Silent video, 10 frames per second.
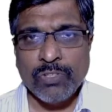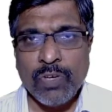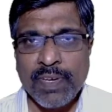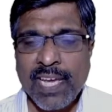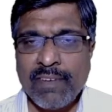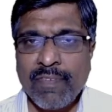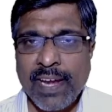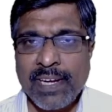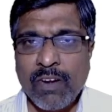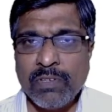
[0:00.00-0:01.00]
So we can
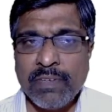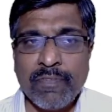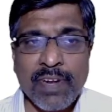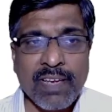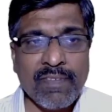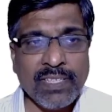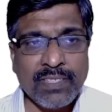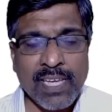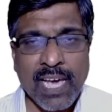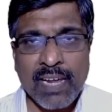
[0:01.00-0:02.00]
find out the
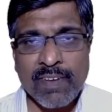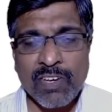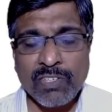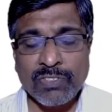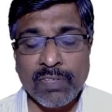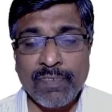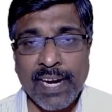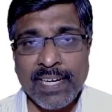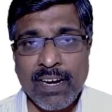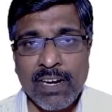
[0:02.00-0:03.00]
frequency or we can also
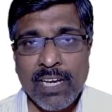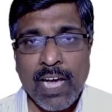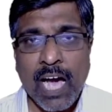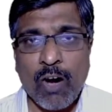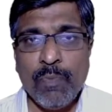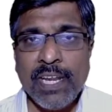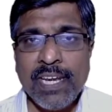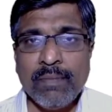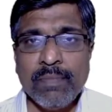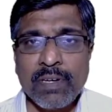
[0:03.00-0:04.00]
find out how many
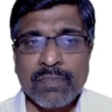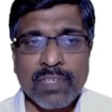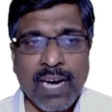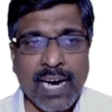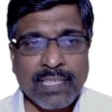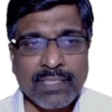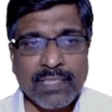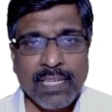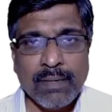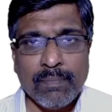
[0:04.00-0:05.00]
number of cars